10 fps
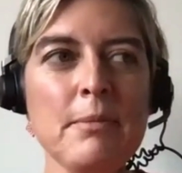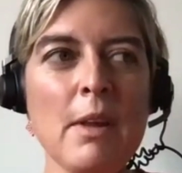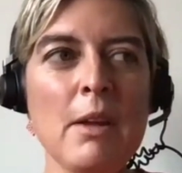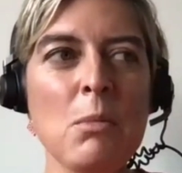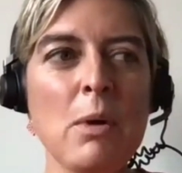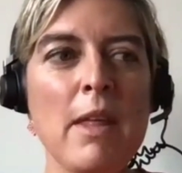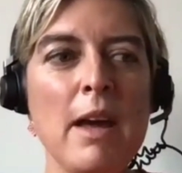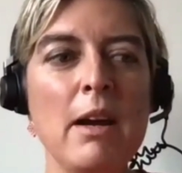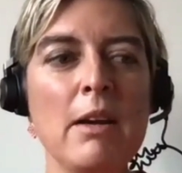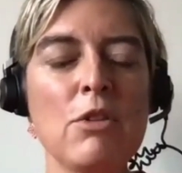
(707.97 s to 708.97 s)
with
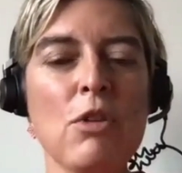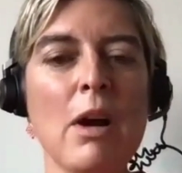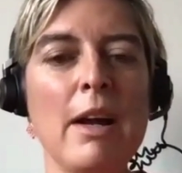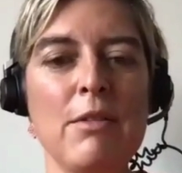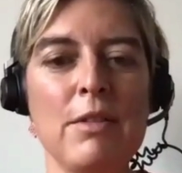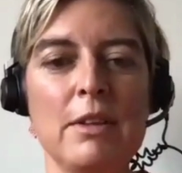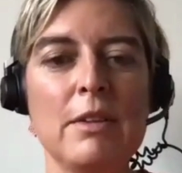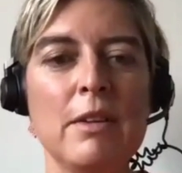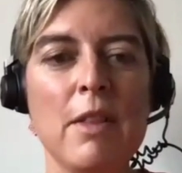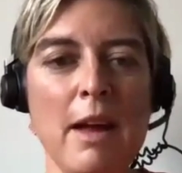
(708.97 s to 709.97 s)
their drive
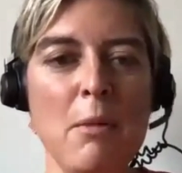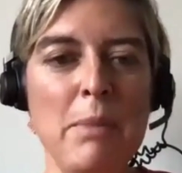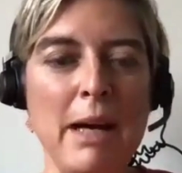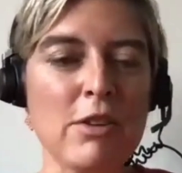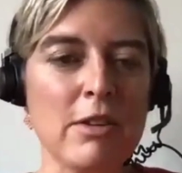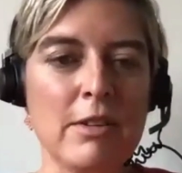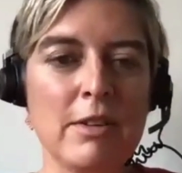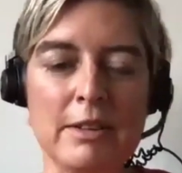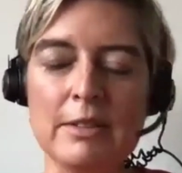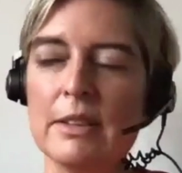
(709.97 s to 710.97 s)
and their
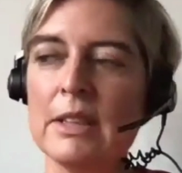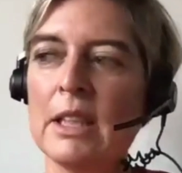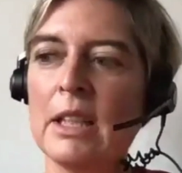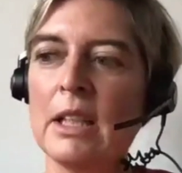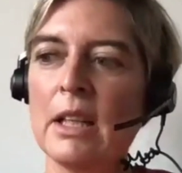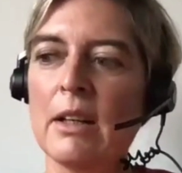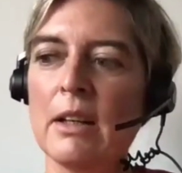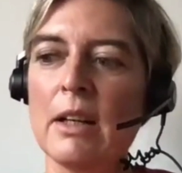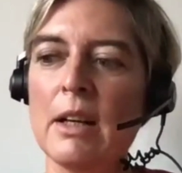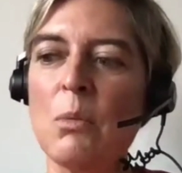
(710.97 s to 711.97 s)
passion
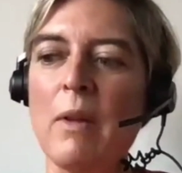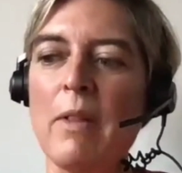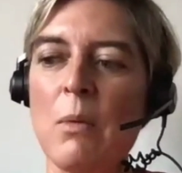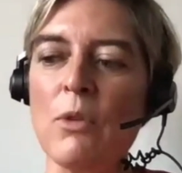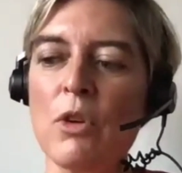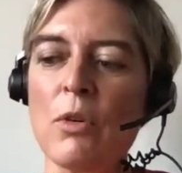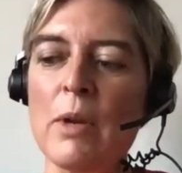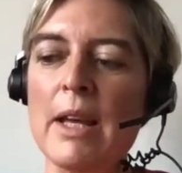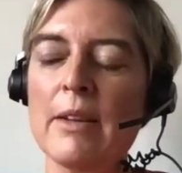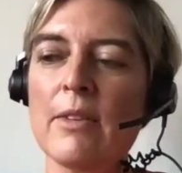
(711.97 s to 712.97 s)
and what they want to
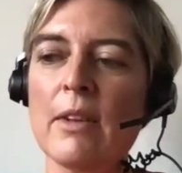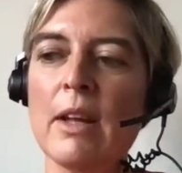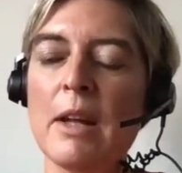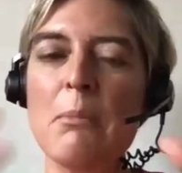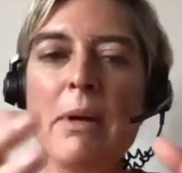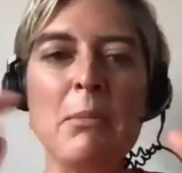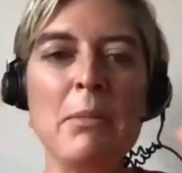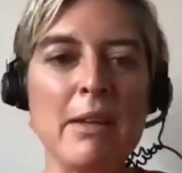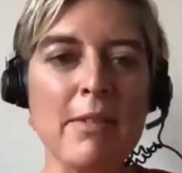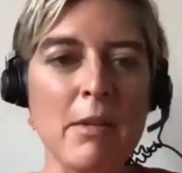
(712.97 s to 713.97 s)
create, and
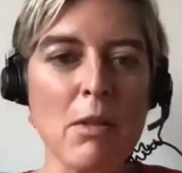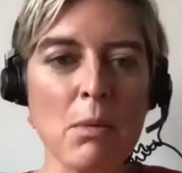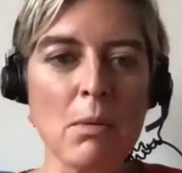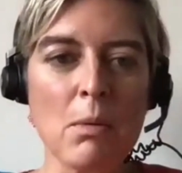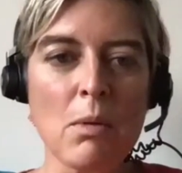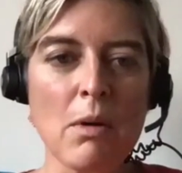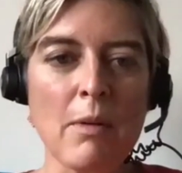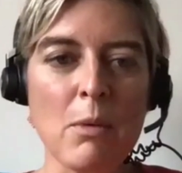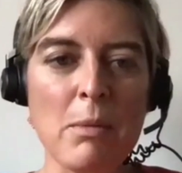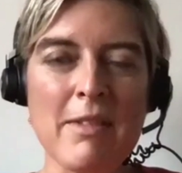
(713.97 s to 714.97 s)
permeates then
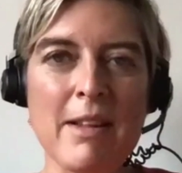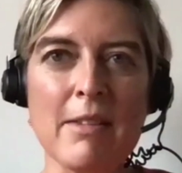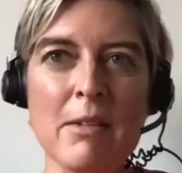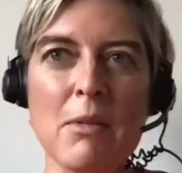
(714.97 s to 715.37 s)
throughout the business.